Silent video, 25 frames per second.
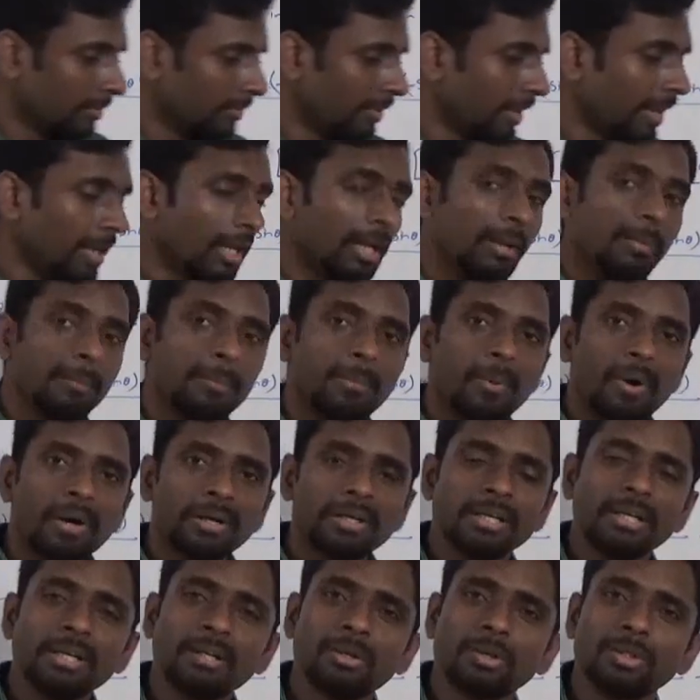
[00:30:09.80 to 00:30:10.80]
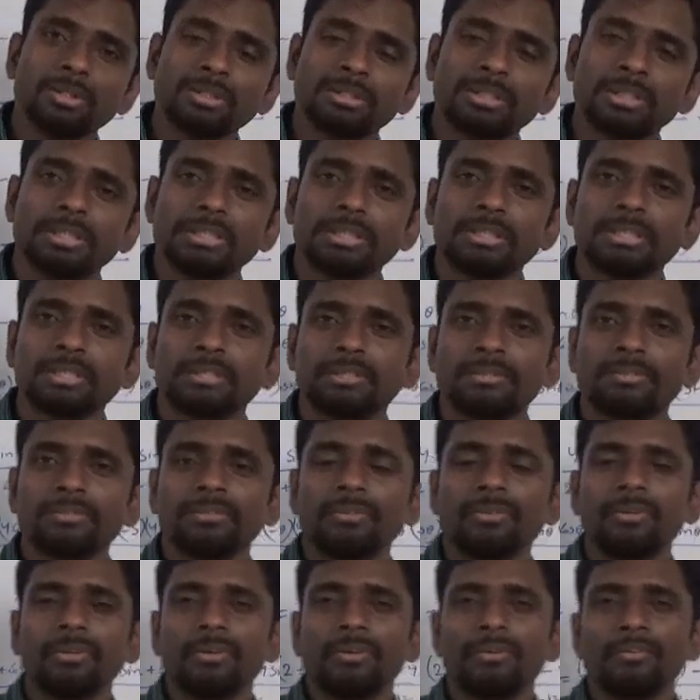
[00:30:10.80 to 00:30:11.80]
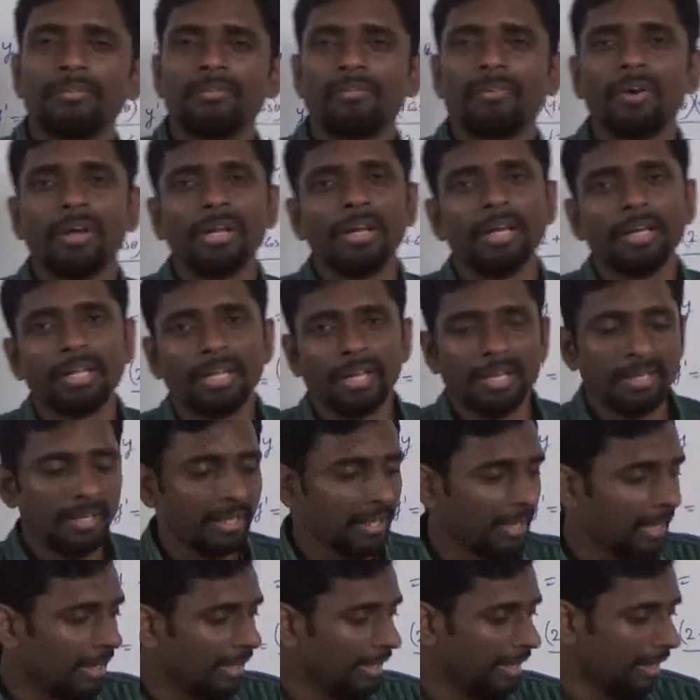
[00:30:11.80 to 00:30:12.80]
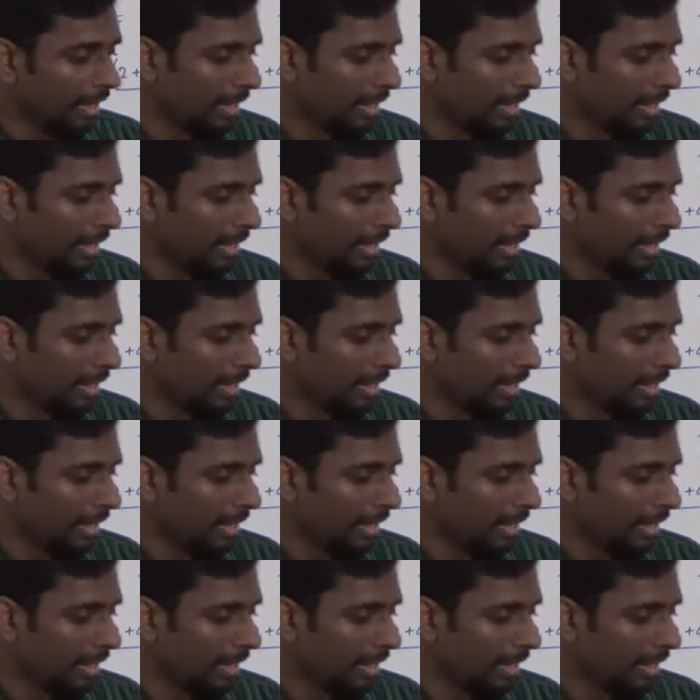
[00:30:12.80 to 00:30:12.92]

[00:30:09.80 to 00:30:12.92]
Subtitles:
very important questions for increasing and